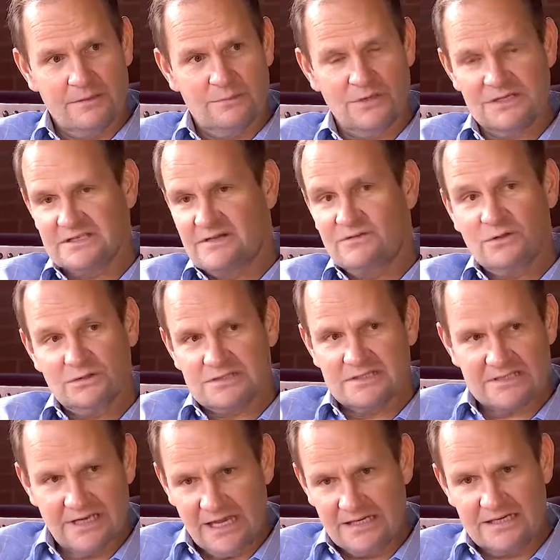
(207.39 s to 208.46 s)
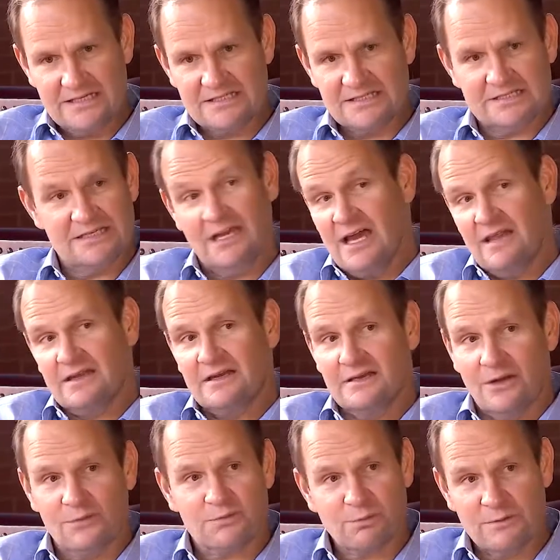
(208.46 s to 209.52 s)
Because they've known since 1969 that it
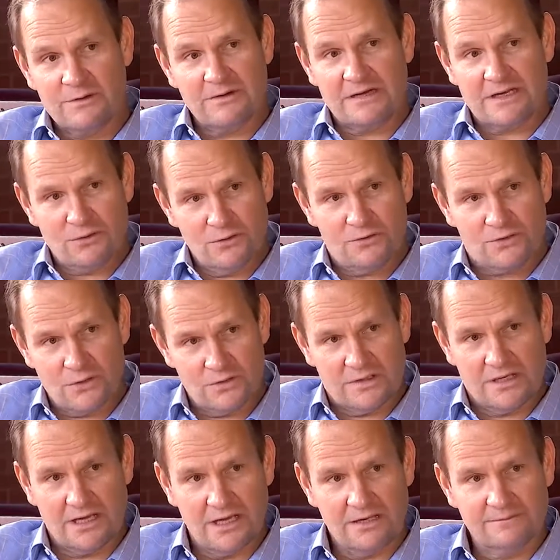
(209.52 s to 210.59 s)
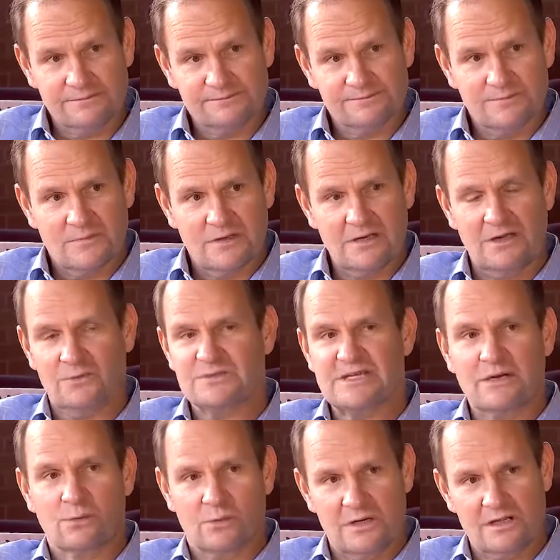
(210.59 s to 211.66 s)
helps prevent tooth decay. It helps
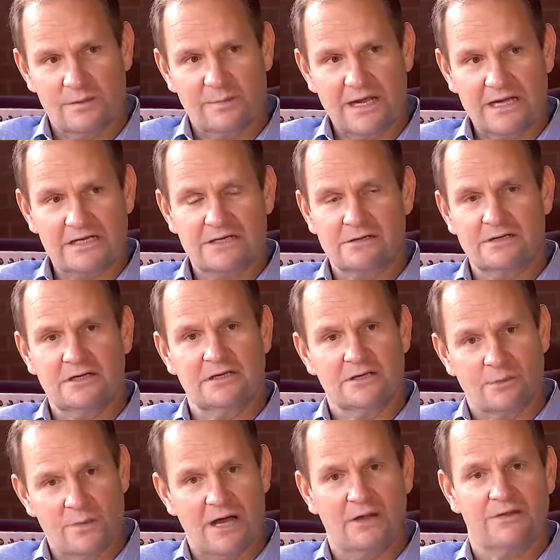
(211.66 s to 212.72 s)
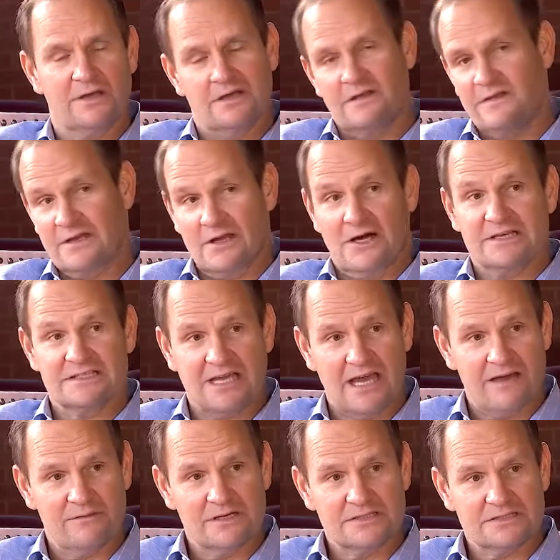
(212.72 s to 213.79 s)
get rid of the bacteria in your mouth that cause
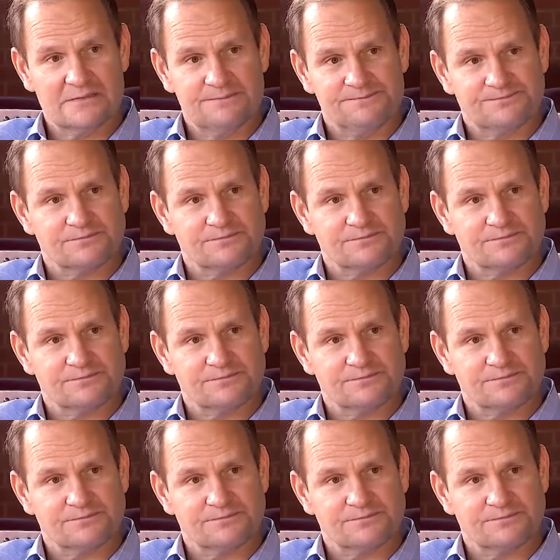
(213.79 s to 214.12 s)
cavities.